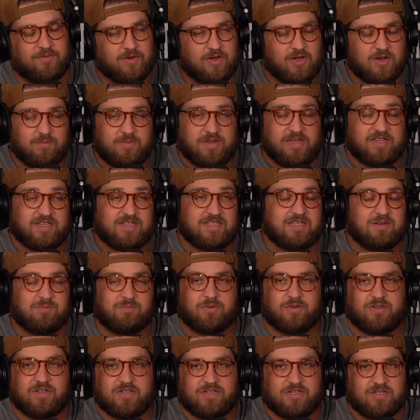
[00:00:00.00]
It could be as
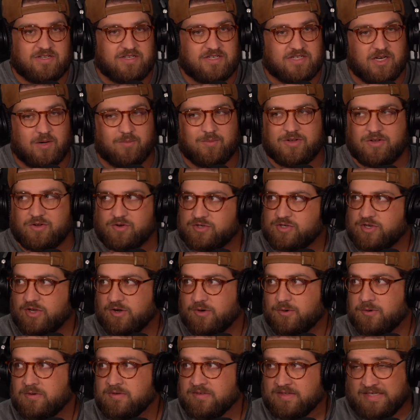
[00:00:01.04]
simple as stubbing your
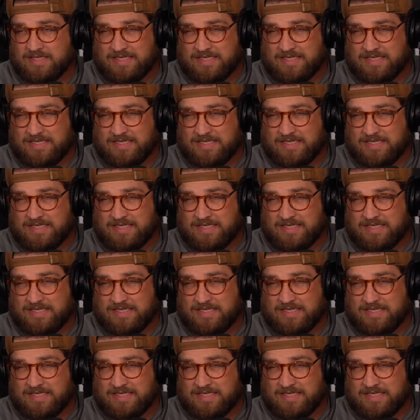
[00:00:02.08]
toe,